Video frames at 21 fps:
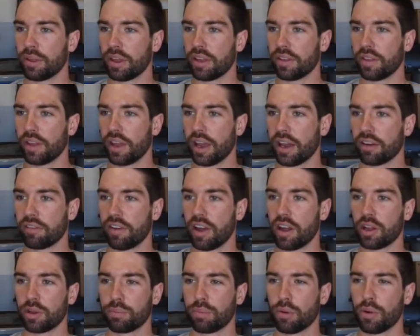they had a
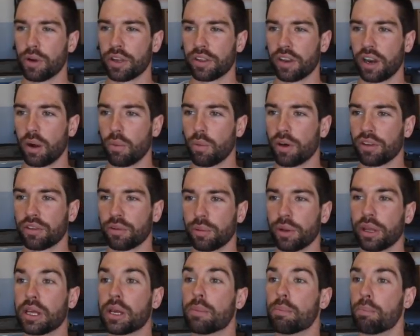valid point that I wasn't
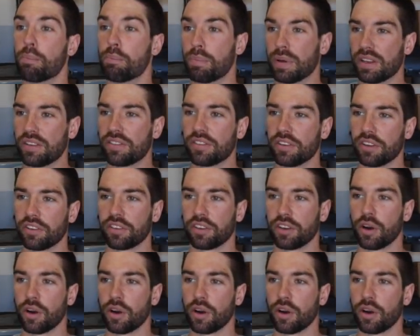really a business.